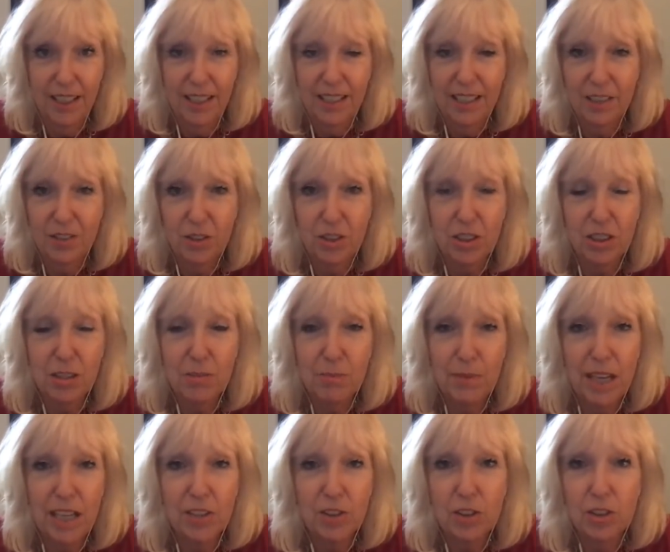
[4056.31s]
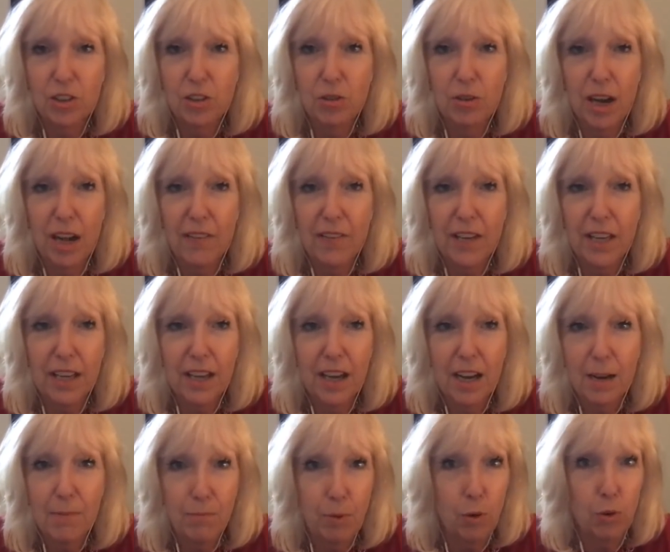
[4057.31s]
Now, just imagine you having
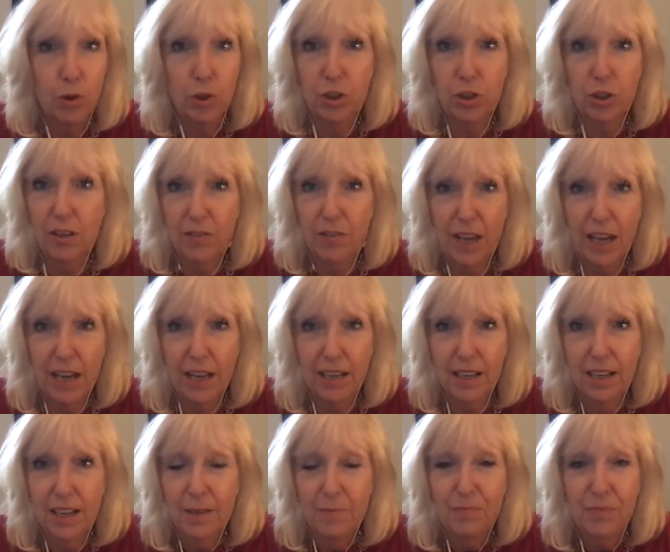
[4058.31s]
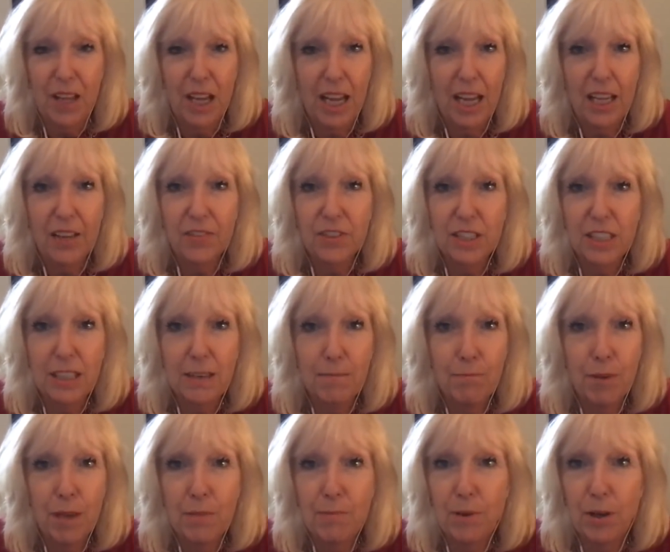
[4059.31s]
a portion of that. I have seen
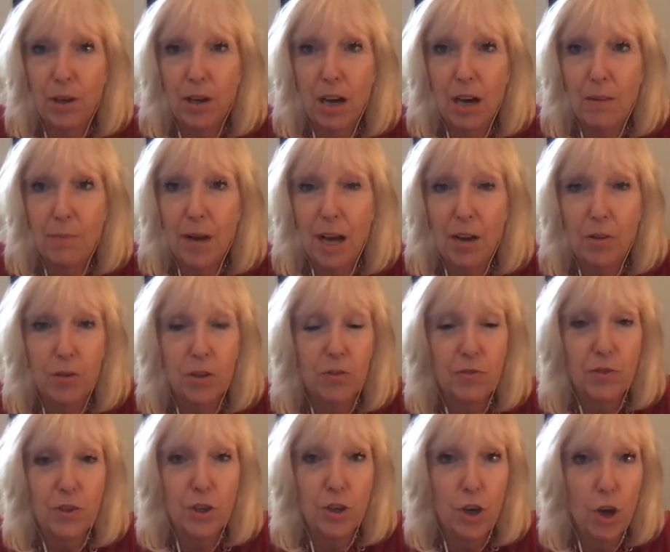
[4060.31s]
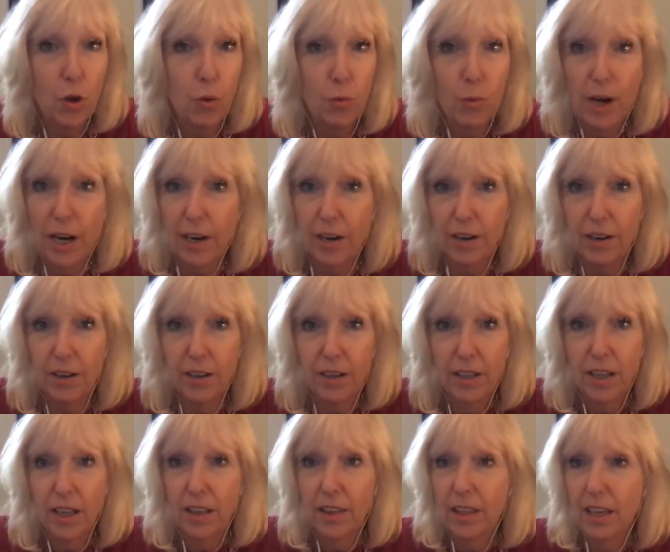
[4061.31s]
people come out of nowhere.
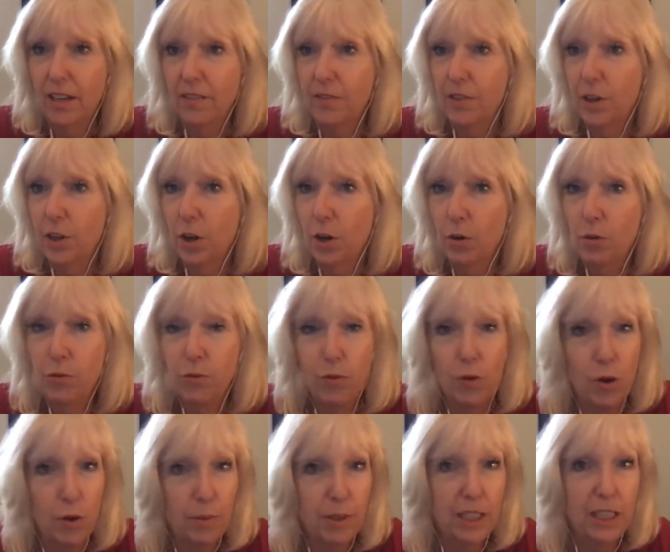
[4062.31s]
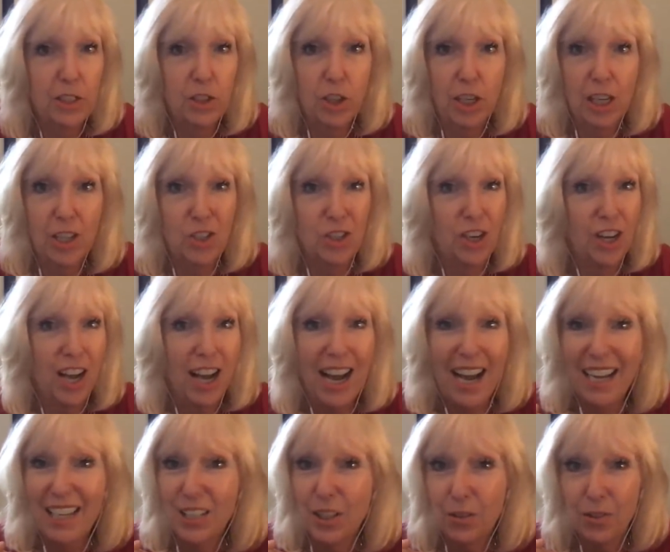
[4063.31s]
They have no formal education.
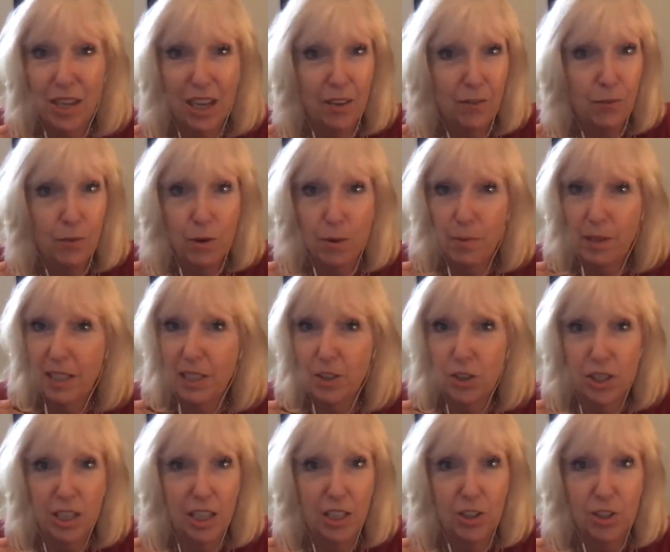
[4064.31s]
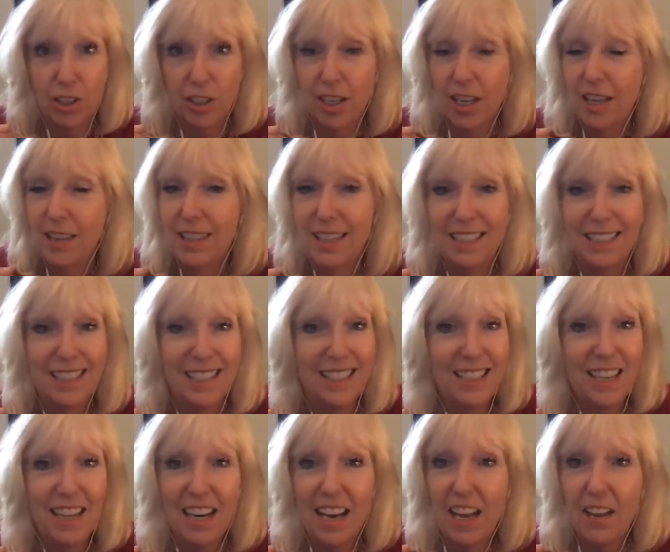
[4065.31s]
I don't have formal education. They did
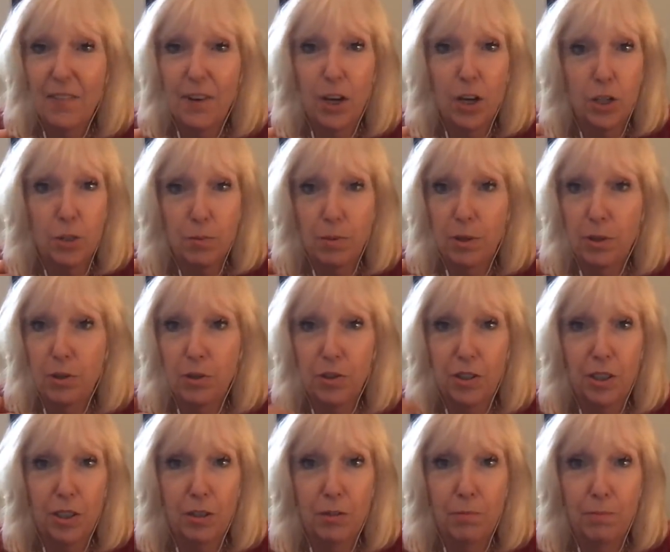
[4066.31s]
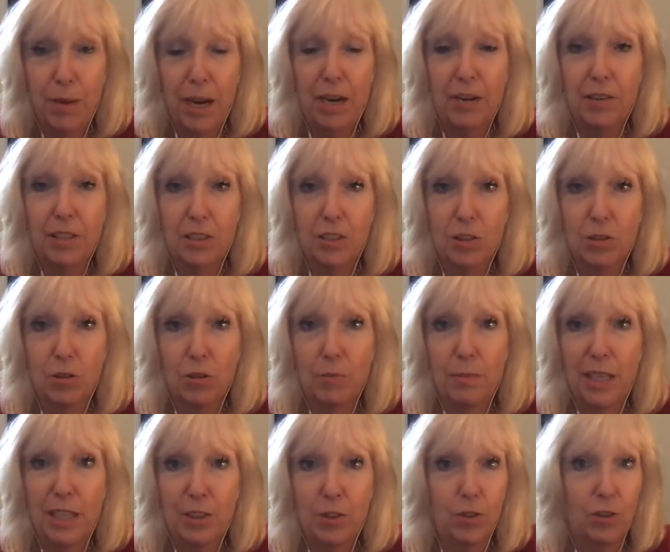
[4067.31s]
not have entrepreneurial parents or
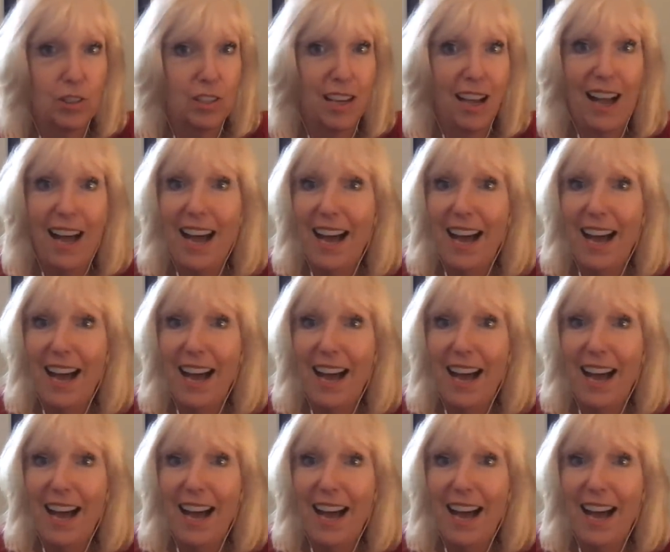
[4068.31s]
mentors.